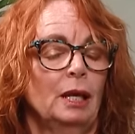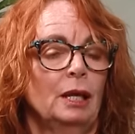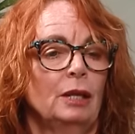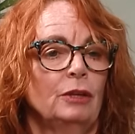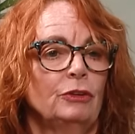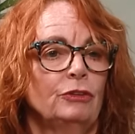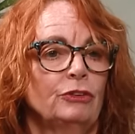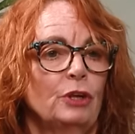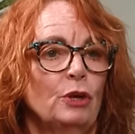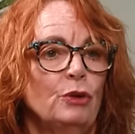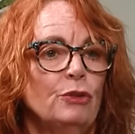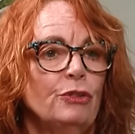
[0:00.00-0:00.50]

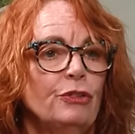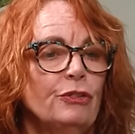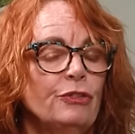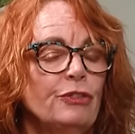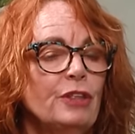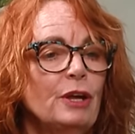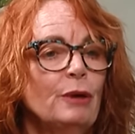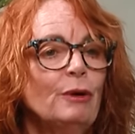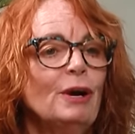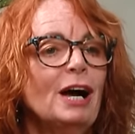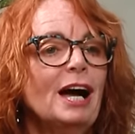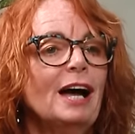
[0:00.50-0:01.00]
So
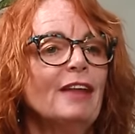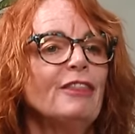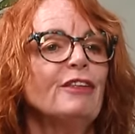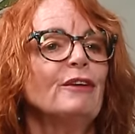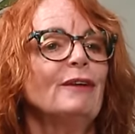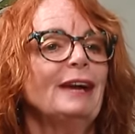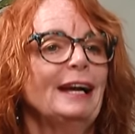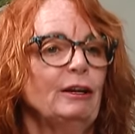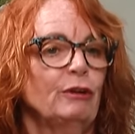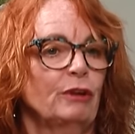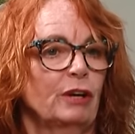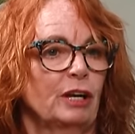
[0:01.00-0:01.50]
there are other
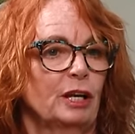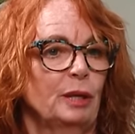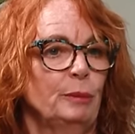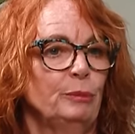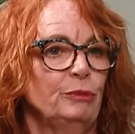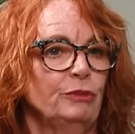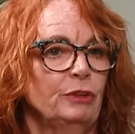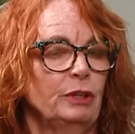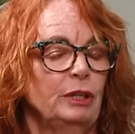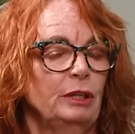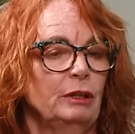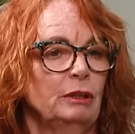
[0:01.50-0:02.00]

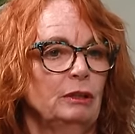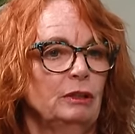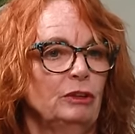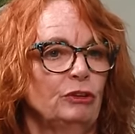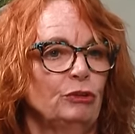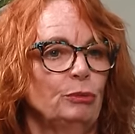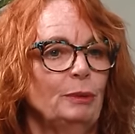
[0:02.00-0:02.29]
outcomes in illness.